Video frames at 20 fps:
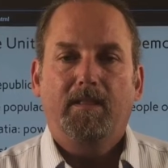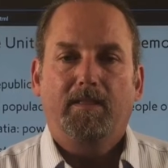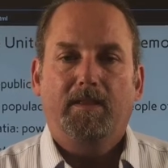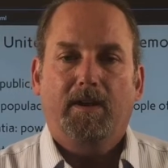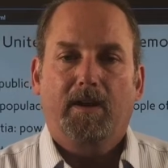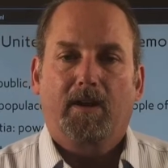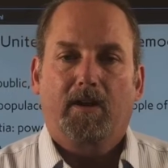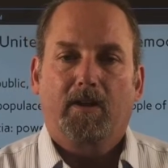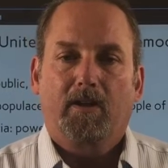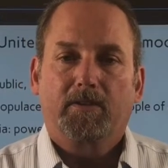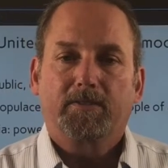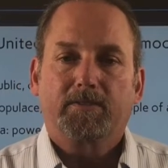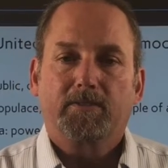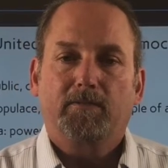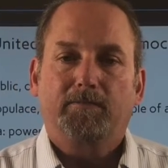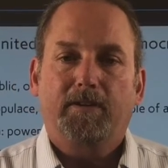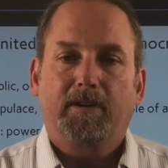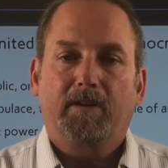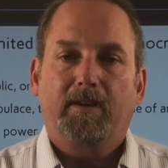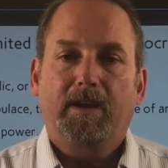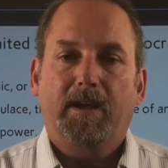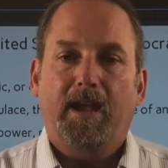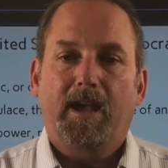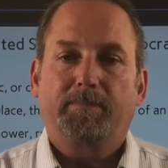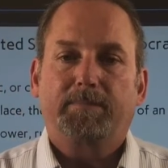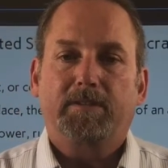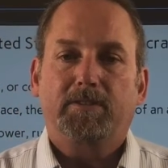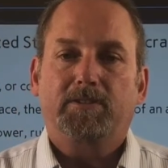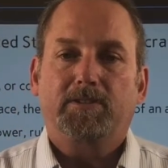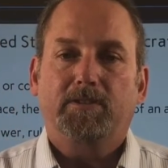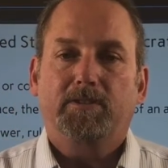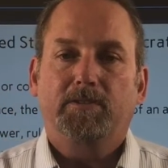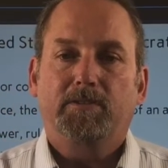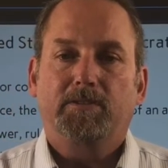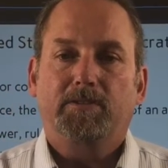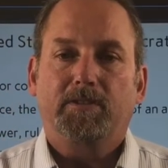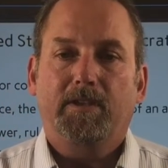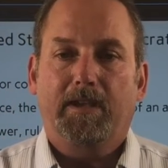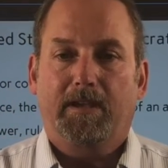They are also very apt to choose